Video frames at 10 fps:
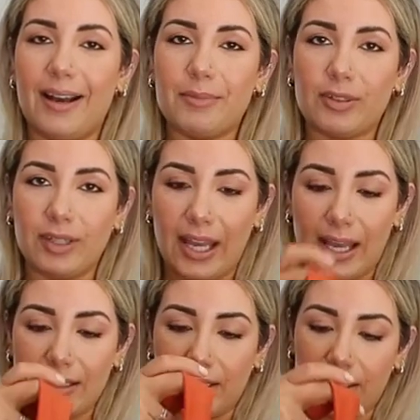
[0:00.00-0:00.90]
so it has
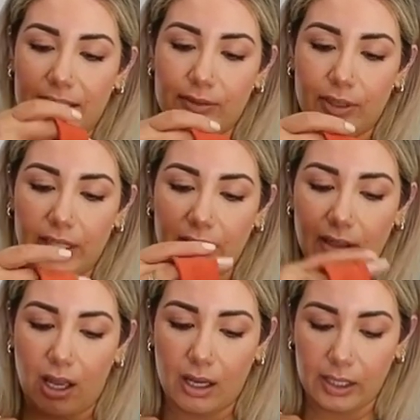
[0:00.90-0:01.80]
like this really
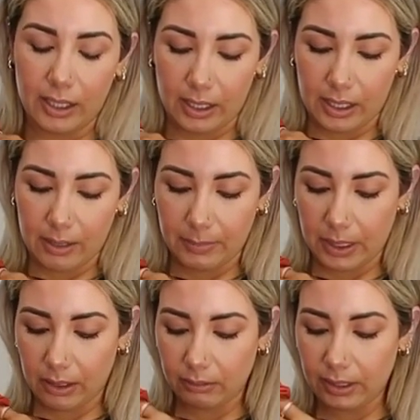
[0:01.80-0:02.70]
long um,
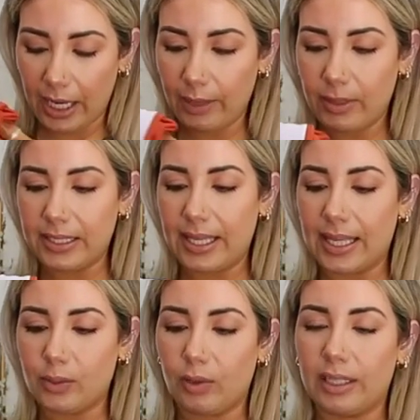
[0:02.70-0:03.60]
tie waist as
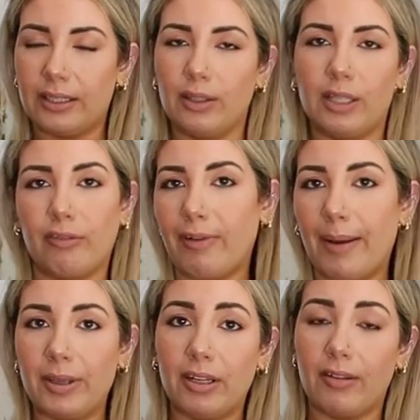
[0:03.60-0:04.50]
well that you can wrap
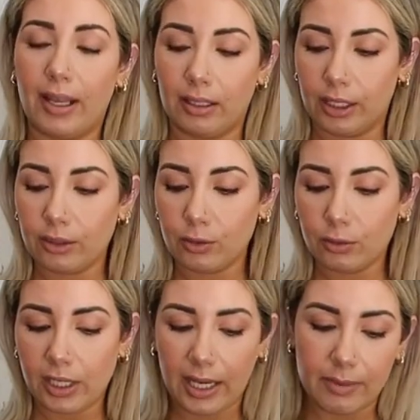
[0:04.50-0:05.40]
it around like two
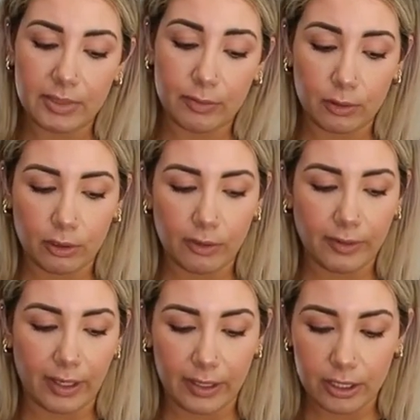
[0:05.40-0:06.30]
times it will look
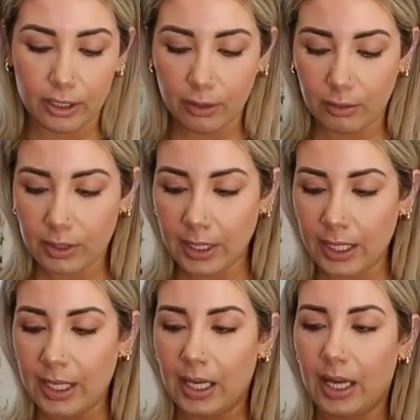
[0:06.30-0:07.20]
very cute
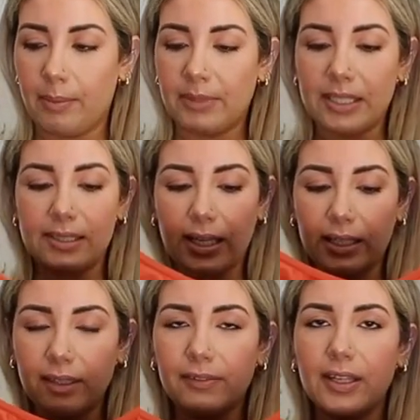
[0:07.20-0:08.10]
um, the style
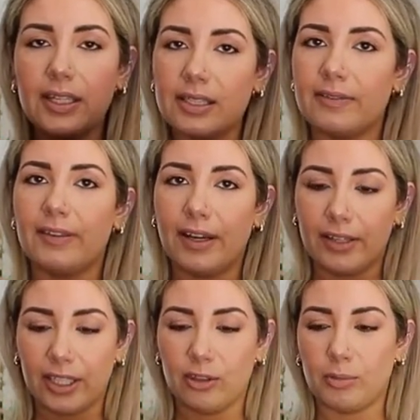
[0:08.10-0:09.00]
of it is very
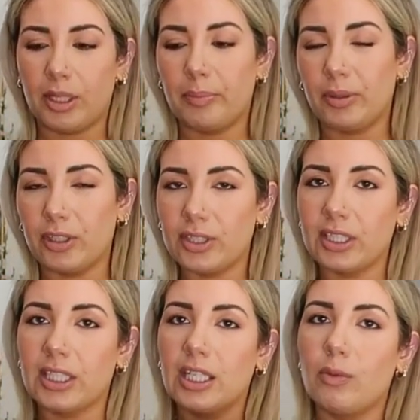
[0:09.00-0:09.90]
cute but I
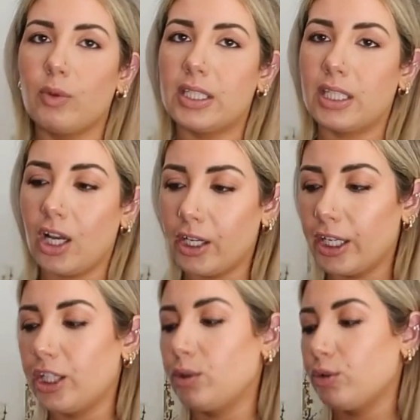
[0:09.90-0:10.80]
personally was not a
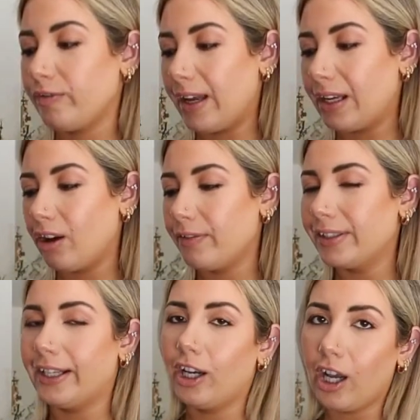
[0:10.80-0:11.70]
huge fan of the
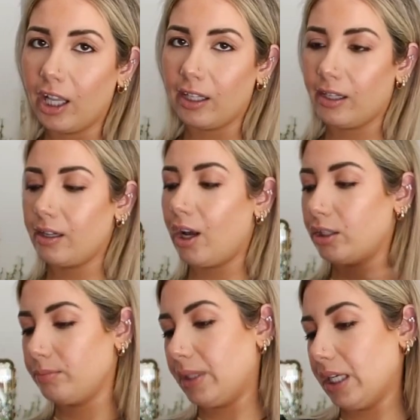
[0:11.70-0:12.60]
color on
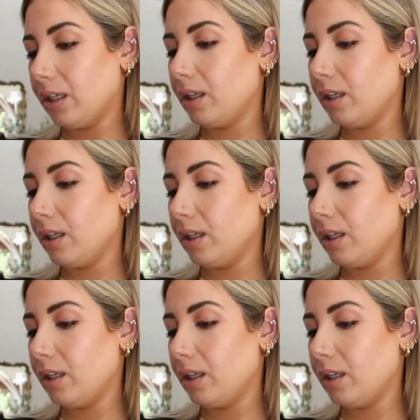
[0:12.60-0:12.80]
me